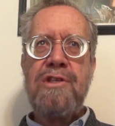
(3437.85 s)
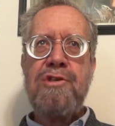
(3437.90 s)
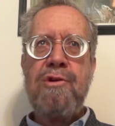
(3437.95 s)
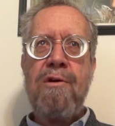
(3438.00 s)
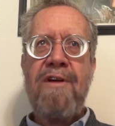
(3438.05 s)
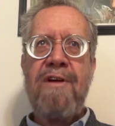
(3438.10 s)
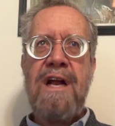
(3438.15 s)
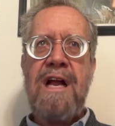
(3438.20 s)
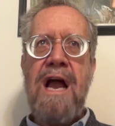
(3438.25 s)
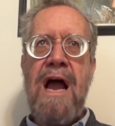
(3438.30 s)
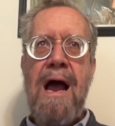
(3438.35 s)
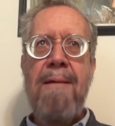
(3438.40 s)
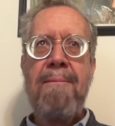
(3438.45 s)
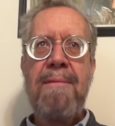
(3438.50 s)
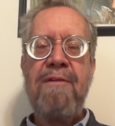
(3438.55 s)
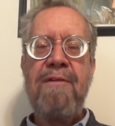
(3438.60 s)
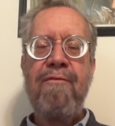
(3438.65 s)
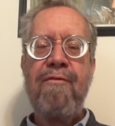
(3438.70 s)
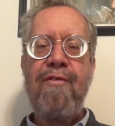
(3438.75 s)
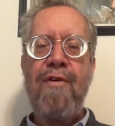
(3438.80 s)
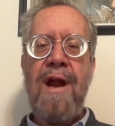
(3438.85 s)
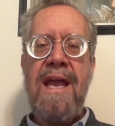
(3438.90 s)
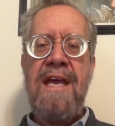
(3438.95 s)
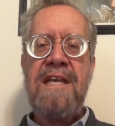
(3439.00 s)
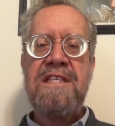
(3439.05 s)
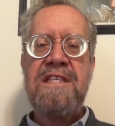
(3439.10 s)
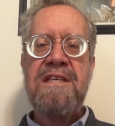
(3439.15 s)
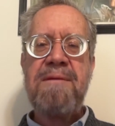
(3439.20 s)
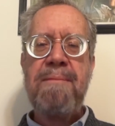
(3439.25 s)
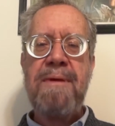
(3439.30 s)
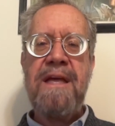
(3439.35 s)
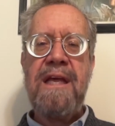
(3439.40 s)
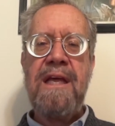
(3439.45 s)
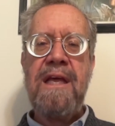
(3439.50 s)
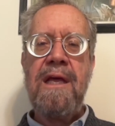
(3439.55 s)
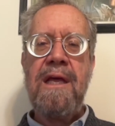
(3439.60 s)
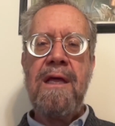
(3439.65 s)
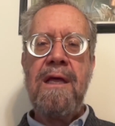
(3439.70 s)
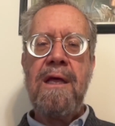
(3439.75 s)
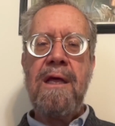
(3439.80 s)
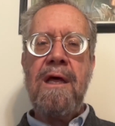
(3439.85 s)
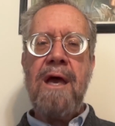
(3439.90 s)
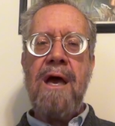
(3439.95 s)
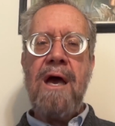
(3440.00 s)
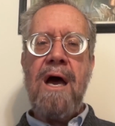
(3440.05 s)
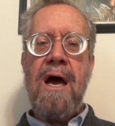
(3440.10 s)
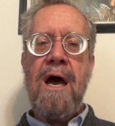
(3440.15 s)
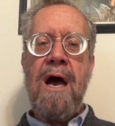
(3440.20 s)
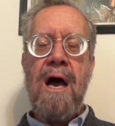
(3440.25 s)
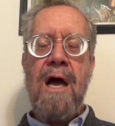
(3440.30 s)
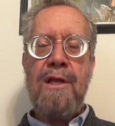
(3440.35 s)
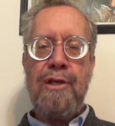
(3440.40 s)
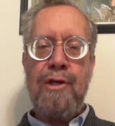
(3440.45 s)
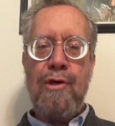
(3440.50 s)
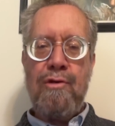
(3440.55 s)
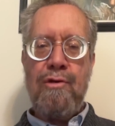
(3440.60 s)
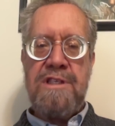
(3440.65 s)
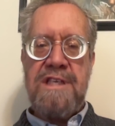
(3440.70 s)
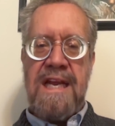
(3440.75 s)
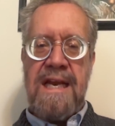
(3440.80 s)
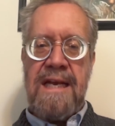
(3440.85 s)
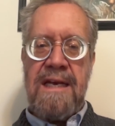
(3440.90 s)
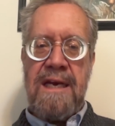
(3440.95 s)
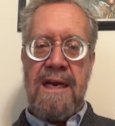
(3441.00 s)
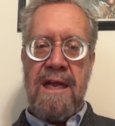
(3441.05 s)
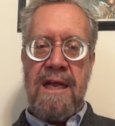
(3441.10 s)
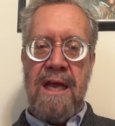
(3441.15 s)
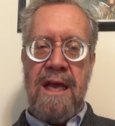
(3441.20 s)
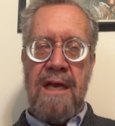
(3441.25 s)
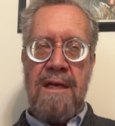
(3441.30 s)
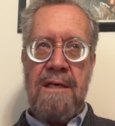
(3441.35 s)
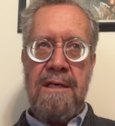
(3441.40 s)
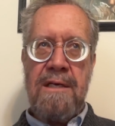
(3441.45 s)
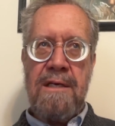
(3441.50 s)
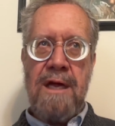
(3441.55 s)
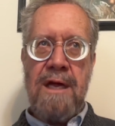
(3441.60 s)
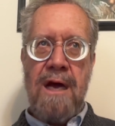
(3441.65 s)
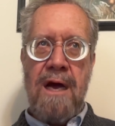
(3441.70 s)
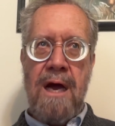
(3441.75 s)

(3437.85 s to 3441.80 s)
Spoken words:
of a common phrase to be used in